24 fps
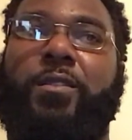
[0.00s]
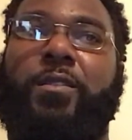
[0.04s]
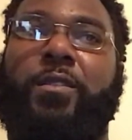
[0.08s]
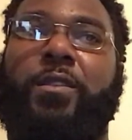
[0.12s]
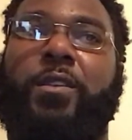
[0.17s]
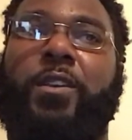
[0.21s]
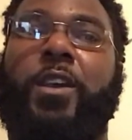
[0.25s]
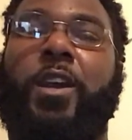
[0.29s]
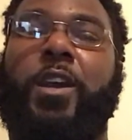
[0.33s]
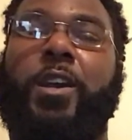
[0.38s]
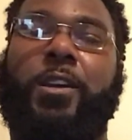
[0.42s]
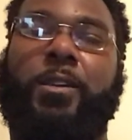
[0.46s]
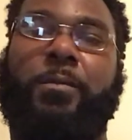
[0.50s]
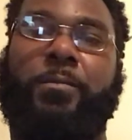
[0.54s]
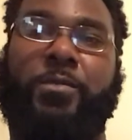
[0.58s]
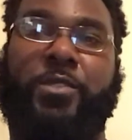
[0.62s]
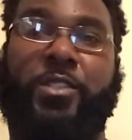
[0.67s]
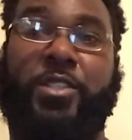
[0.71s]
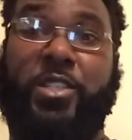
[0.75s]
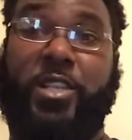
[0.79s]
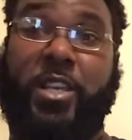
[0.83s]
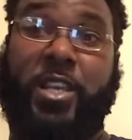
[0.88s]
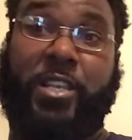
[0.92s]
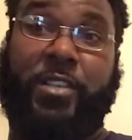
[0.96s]
comes
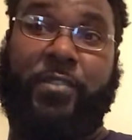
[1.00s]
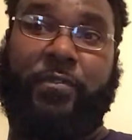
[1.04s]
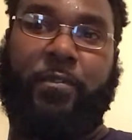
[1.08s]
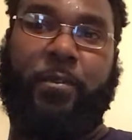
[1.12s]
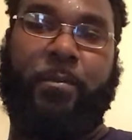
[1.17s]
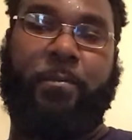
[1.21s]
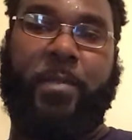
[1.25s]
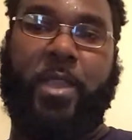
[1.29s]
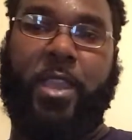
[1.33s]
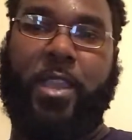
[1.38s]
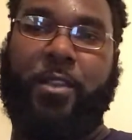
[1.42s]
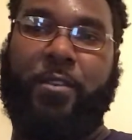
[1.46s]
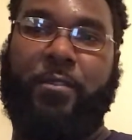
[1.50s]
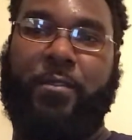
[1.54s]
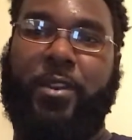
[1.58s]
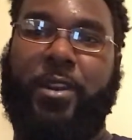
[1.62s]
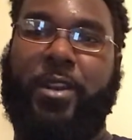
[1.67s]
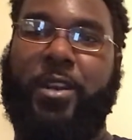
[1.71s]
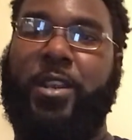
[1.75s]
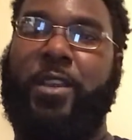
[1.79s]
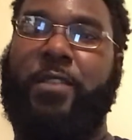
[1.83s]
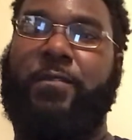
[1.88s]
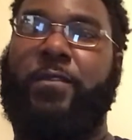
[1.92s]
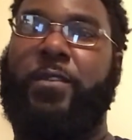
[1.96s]
just from hearing
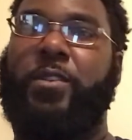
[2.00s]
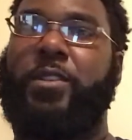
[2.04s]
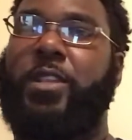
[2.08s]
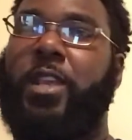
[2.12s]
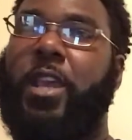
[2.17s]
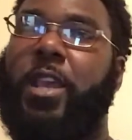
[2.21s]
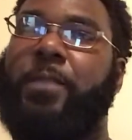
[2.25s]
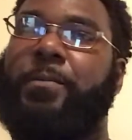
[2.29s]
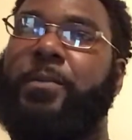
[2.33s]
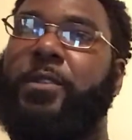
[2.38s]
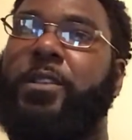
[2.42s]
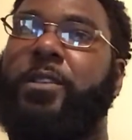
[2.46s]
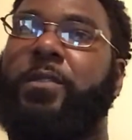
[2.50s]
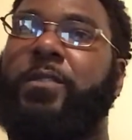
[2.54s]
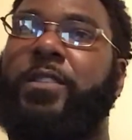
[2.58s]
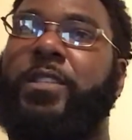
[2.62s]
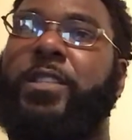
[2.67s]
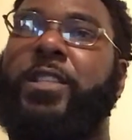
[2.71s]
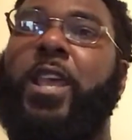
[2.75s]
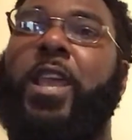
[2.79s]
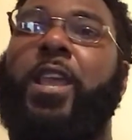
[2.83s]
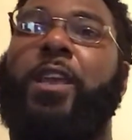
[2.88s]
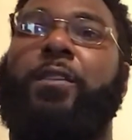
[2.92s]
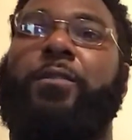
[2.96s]
different types of
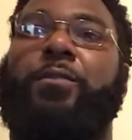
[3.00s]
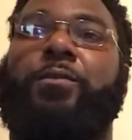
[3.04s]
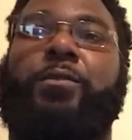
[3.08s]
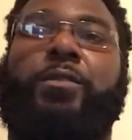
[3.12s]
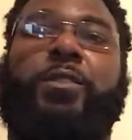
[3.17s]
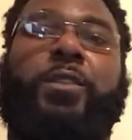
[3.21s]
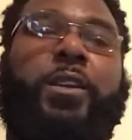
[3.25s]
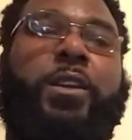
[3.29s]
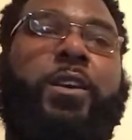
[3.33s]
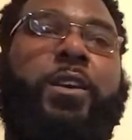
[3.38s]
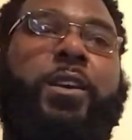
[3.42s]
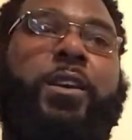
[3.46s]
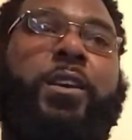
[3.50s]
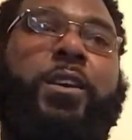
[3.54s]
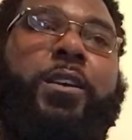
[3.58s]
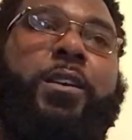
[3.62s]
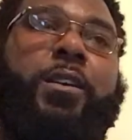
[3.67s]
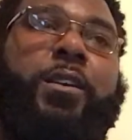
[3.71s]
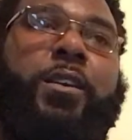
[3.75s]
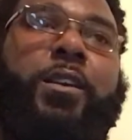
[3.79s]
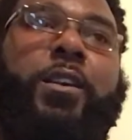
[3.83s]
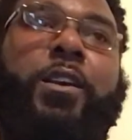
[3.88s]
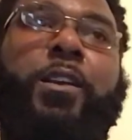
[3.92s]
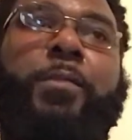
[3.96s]
sounds
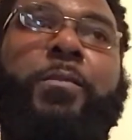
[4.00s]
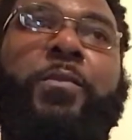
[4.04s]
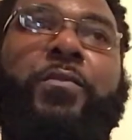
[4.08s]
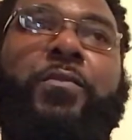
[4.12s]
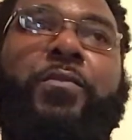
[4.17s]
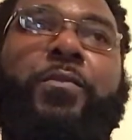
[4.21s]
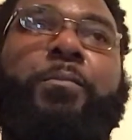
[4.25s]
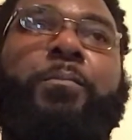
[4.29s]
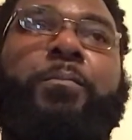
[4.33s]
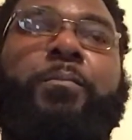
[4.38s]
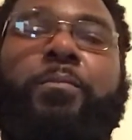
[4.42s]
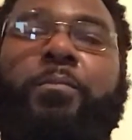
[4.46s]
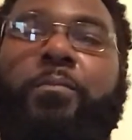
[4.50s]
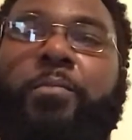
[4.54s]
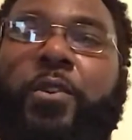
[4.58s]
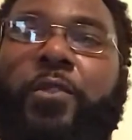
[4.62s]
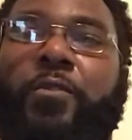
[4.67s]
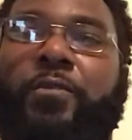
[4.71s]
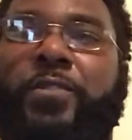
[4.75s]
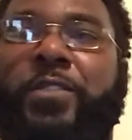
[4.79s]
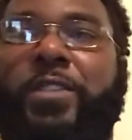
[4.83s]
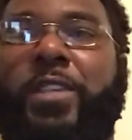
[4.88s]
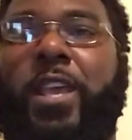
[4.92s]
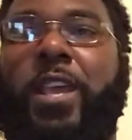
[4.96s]
coming from
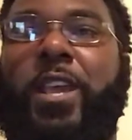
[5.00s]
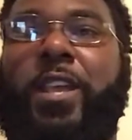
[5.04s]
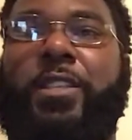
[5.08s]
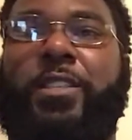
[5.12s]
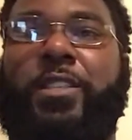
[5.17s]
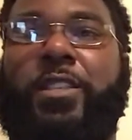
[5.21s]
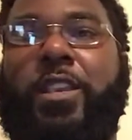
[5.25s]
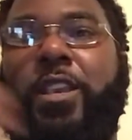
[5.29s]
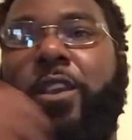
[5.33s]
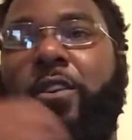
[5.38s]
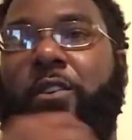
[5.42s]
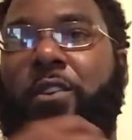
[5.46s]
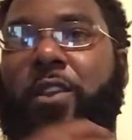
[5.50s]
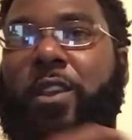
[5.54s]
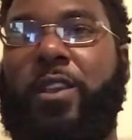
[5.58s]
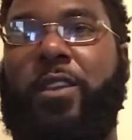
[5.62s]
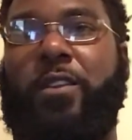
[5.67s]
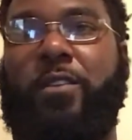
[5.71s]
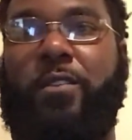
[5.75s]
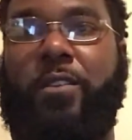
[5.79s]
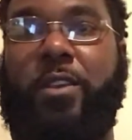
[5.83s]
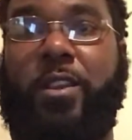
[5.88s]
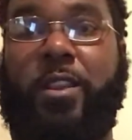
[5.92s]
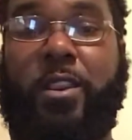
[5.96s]
both sides of your
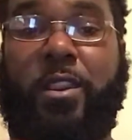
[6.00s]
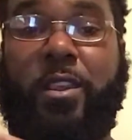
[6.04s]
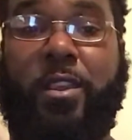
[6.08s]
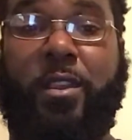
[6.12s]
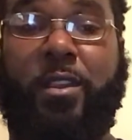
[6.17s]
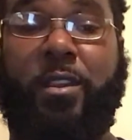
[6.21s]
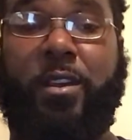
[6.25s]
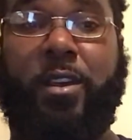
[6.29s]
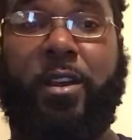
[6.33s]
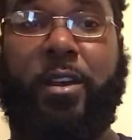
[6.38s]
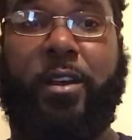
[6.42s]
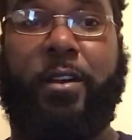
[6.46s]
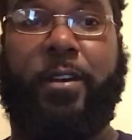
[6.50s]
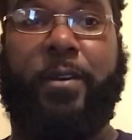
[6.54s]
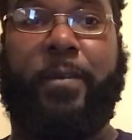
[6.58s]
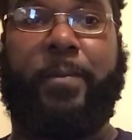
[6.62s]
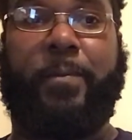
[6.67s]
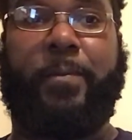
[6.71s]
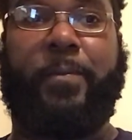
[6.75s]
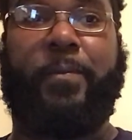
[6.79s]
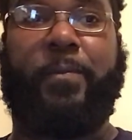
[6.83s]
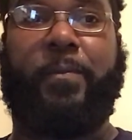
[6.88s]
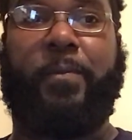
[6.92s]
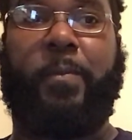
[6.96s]
ear in
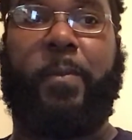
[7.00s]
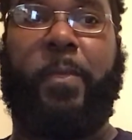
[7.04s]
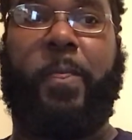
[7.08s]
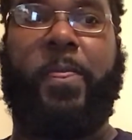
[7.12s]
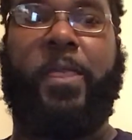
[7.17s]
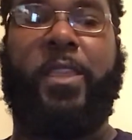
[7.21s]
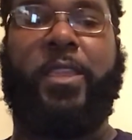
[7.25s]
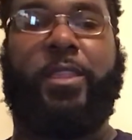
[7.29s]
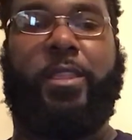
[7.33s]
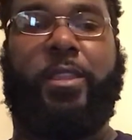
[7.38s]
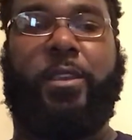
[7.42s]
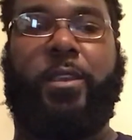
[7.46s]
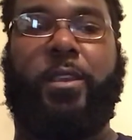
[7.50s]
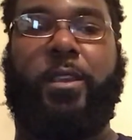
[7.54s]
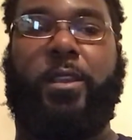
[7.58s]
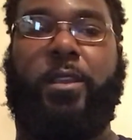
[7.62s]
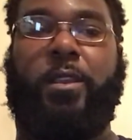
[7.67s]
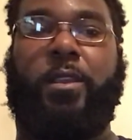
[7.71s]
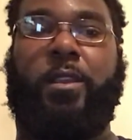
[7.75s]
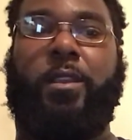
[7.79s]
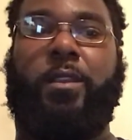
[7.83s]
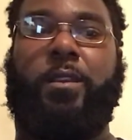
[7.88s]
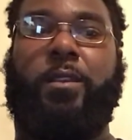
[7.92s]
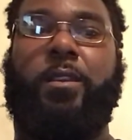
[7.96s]
the
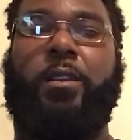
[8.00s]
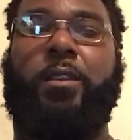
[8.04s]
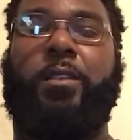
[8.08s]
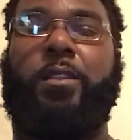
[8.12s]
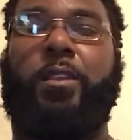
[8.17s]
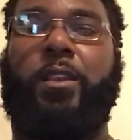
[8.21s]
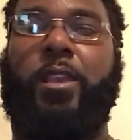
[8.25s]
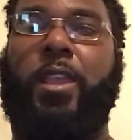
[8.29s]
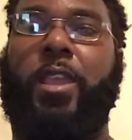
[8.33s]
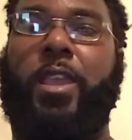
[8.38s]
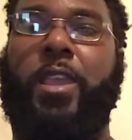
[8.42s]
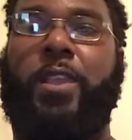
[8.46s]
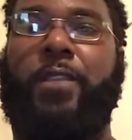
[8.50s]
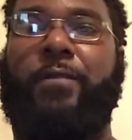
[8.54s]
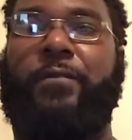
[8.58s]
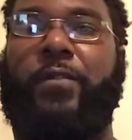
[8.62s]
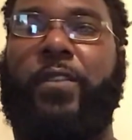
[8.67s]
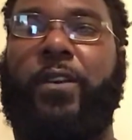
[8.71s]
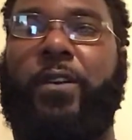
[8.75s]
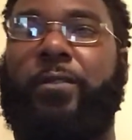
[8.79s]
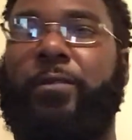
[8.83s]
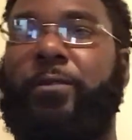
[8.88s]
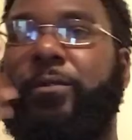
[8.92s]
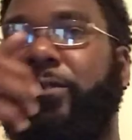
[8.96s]

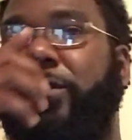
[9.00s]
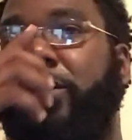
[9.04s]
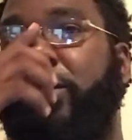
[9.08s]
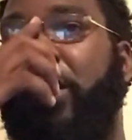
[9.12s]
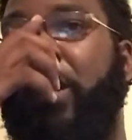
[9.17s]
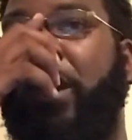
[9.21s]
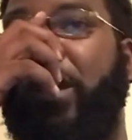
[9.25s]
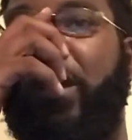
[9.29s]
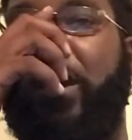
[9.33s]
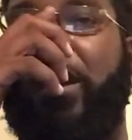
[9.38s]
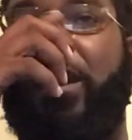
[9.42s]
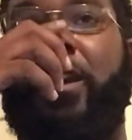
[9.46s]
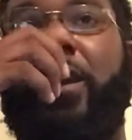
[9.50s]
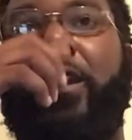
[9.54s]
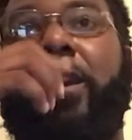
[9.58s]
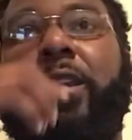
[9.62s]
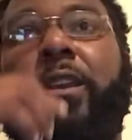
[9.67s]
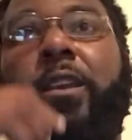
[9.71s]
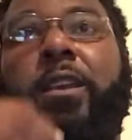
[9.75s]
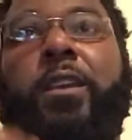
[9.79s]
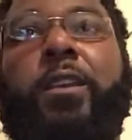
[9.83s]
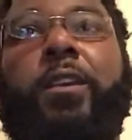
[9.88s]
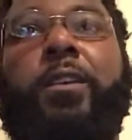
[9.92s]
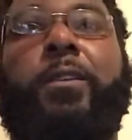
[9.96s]
headphones.
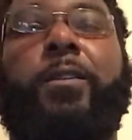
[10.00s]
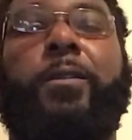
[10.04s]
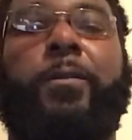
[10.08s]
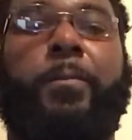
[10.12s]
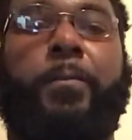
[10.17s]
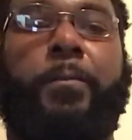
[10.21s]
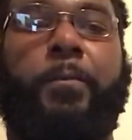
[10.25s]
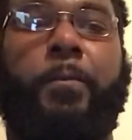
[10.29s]
And